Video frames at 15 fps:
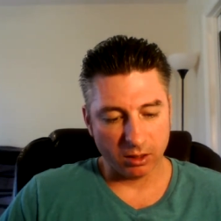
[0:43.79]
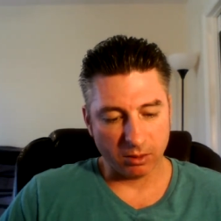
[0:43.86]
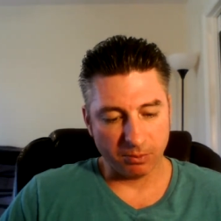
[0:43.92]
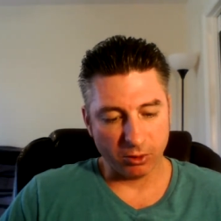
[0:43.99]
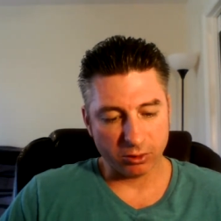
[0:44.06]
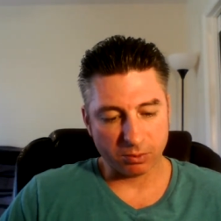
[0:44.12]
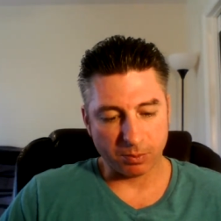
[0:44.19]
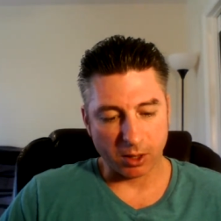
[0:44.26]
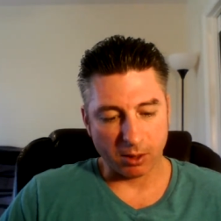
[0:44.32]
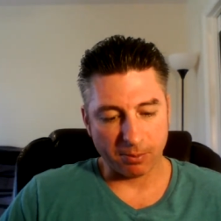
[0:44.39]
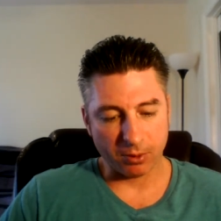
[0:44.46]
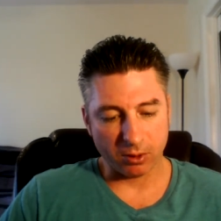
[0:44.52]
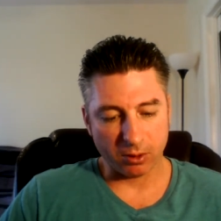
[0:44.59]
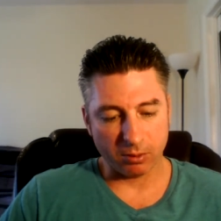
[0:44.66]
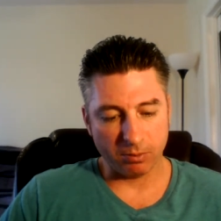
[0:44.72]
The most
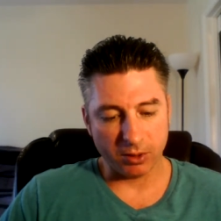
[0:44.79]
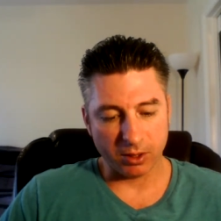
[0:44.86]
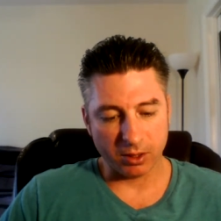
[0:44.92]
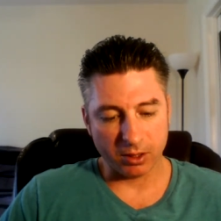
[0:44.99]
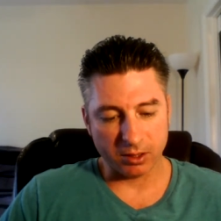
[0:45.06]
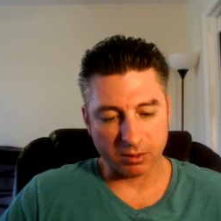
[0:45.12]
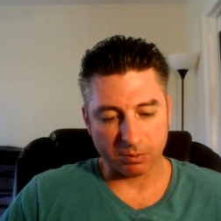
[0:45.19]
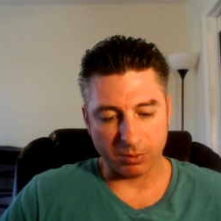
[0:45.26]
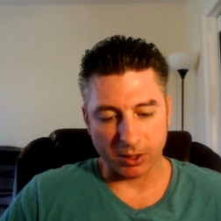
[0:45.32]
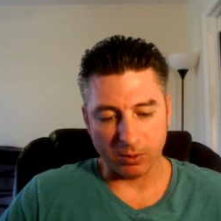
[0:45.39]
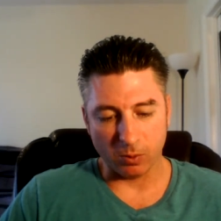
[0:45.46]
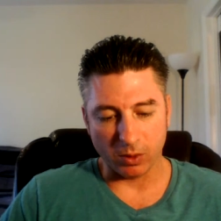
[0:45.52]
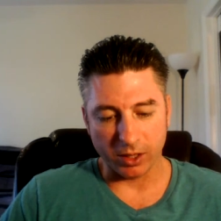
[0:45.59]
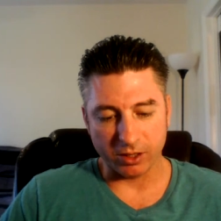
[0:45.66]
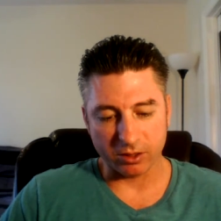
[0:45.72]
popular beer is
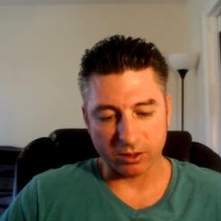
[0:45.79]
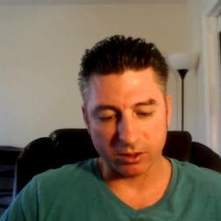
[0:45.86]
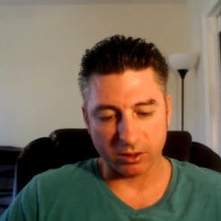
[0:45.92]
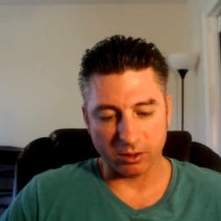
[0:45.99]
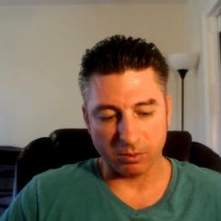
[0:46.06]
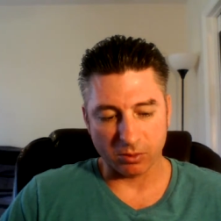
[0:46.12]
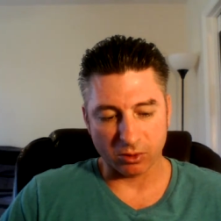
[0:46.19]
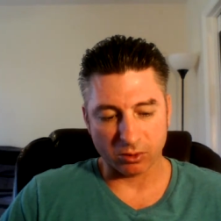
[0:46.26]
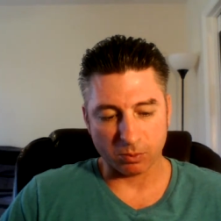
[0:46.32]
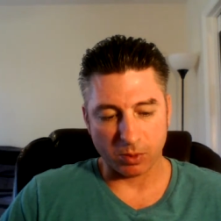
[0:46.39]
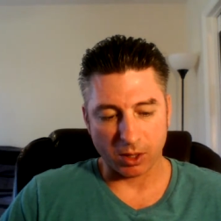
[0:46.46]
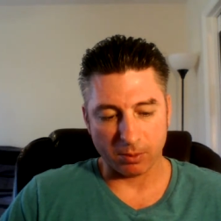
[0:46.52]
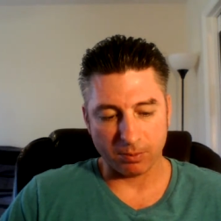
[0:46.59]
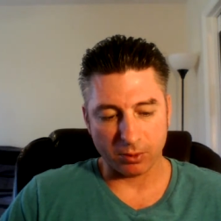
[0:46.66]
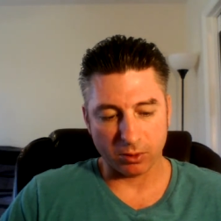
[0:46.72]
Budweiser. The most
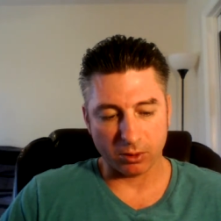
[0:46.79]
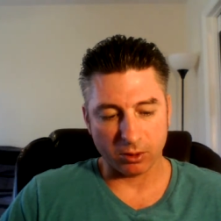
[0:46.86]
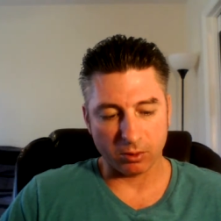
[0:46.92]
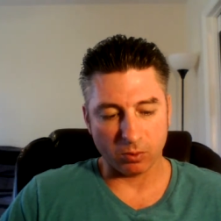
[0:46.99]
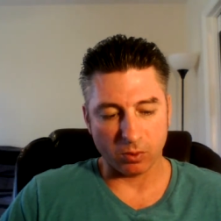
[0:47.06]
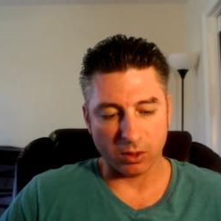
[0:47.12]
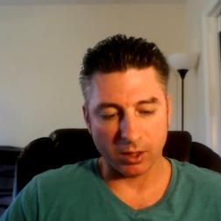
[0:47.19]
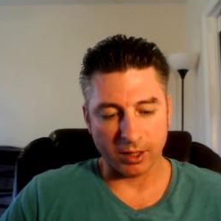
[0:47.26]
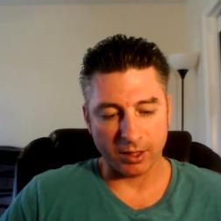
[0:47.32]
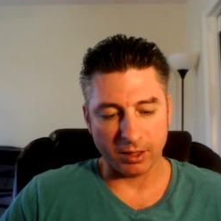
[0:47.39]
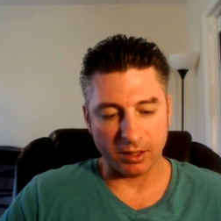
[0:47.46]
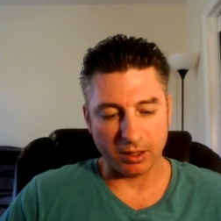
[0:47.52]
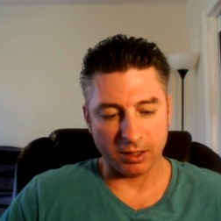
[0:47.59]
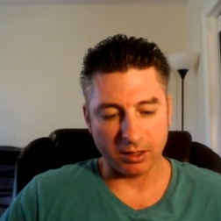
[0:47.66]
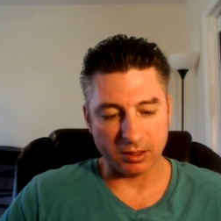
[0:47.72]
popular
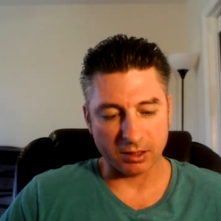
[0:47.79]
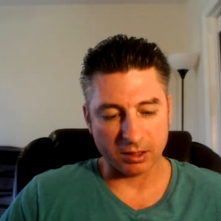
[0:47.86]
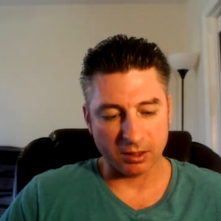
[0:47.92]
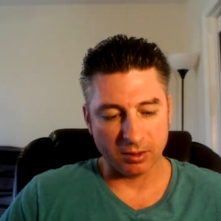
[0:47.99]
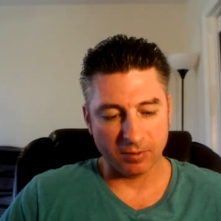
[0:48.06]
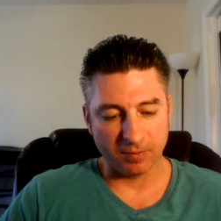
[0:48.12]
wine is